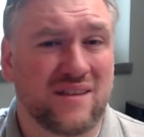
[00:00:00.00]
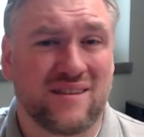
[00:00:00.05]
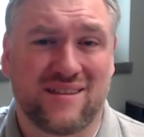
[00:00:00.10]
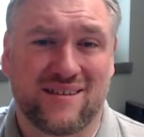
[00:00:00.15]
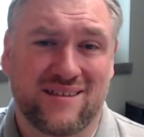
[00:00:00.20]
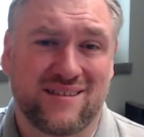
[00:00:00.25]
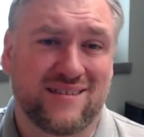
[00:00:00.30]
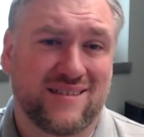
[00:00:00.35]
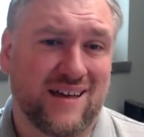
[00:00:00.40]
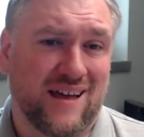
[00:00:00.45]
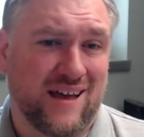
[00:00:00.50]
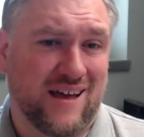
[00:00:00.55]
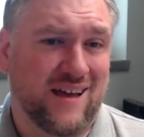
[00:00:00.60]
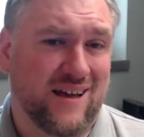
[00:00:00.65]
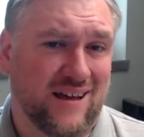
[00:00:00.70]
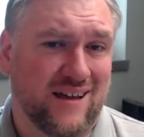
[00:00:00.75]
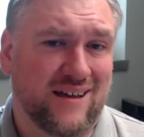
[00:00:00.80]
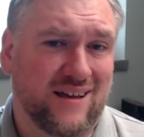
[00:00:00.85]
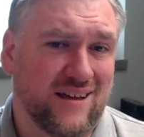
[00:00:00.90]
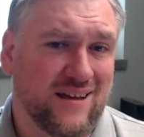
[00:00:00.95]
they can share
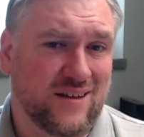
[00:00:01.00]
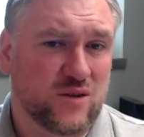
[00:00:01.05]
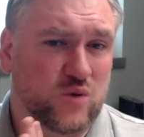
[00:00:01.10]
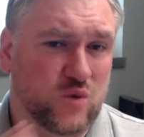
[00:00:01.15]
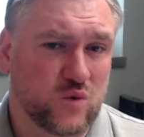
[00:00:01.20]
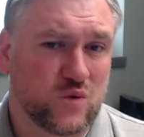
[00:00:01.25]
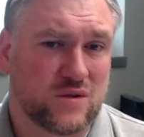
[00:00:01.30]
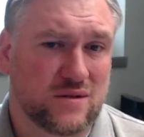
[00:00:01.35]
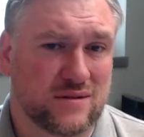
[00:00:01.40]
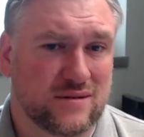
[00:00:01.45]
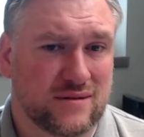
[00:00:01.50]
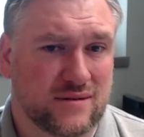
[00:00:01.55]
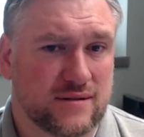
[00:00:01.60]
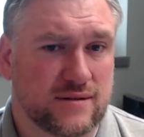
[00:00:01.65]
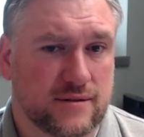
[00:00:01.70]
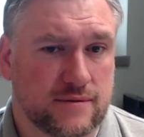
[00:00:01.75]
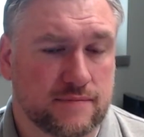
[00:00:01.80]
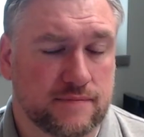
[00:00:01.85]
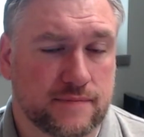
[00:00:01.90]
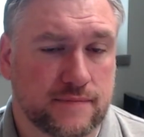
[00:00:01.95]
with the high
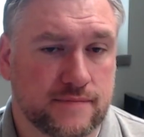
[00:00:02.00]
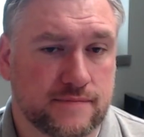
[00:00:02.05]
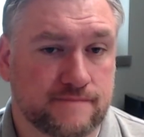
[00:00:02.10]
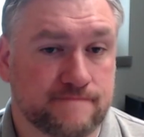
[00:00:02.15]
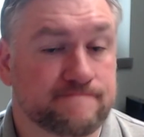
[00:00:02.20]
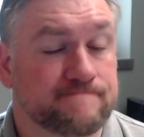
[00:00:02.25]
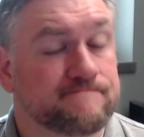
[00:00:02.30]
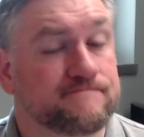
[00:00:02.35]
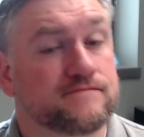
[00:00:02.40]
students as well.